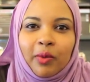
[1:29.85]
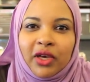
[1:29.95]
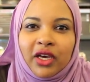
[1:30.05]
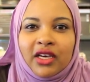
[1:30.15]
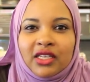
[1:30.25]

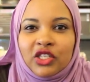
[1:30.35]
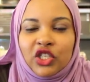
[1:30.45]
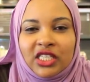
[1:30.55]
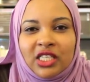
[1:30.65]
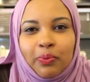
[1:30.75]
because
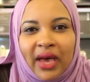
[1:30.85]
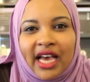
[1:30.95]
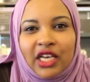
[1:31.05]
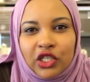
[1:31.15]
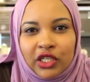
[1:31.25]
just the
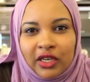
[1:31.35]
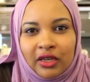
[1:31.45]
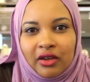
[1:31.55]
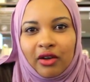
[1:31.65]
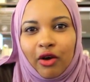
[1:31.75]
passion
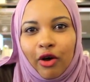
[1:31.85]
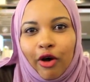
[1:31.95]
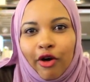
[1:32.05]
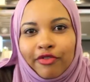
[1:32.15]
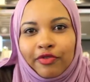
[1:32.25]

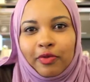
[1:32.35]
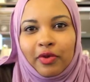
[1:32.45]
of